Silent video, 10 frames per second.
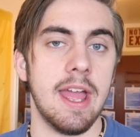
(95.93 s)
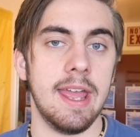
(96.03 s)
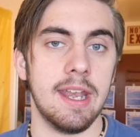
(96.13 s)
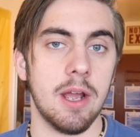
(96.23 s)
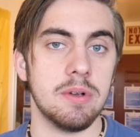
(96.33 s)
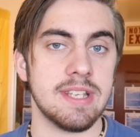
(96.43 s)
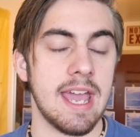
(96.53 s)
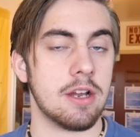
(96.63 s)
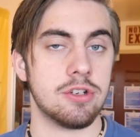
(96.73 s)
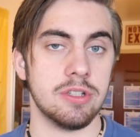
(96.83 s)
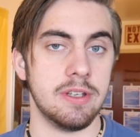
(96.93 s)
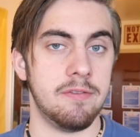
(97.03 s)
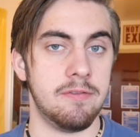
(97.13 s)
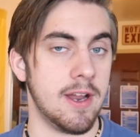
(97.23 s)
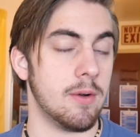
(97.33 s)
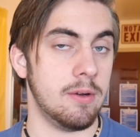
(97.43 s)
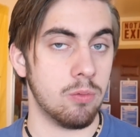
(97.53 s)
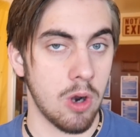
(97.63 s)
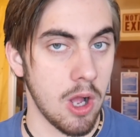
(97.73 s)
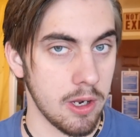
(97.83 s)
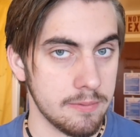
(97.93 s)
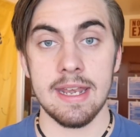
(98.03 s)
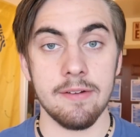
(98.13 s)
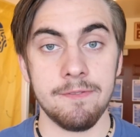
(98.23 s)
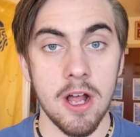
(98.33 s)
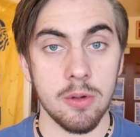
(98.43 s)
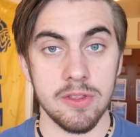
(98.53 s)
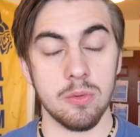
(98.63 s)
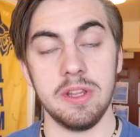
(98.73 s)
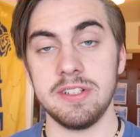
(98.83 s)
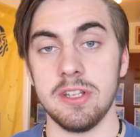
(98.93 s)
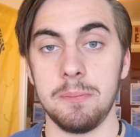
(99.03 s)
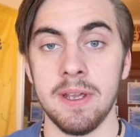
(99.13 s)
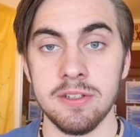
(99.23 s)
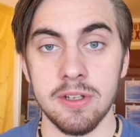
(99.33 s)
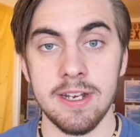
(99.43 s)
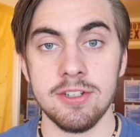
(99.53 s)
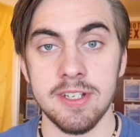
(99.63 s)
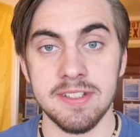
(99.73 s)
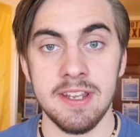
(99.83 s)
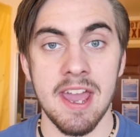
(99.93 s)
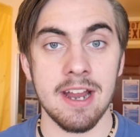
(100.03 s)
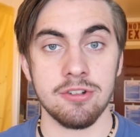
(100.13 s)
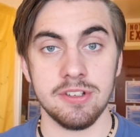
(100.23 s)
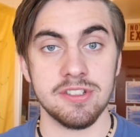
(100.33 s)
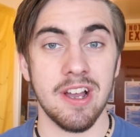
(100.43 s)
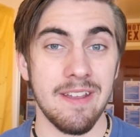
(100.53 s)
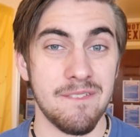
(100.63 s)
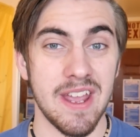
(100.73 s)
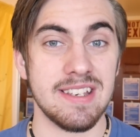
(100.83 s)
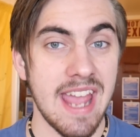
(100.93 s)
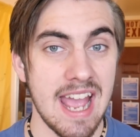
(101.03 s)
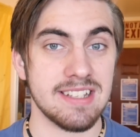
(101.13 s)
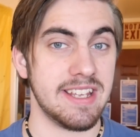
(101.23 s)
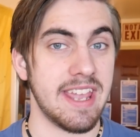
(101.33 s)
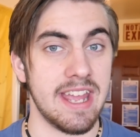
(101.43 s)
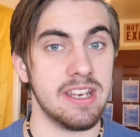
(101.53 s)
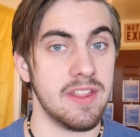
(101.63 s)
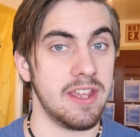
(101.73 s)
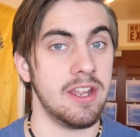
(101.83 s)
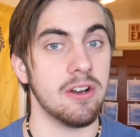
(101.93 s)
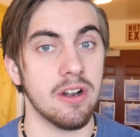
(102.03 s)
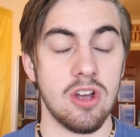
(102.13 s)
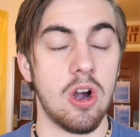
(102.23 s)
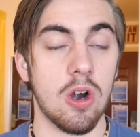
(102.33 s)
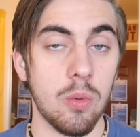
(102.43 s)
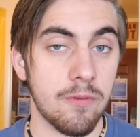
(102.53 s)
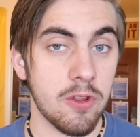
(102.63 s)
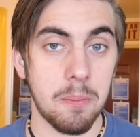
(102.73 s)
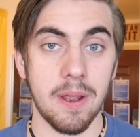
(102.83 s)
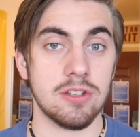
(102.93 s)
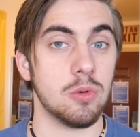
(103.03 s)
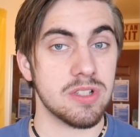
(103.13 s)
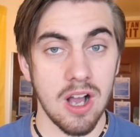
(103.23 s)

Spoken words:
and I was actually very wrong. Now, following the release of the Pixel, HTC actually saw a fantastic end of the year. The hardware for the Pixel was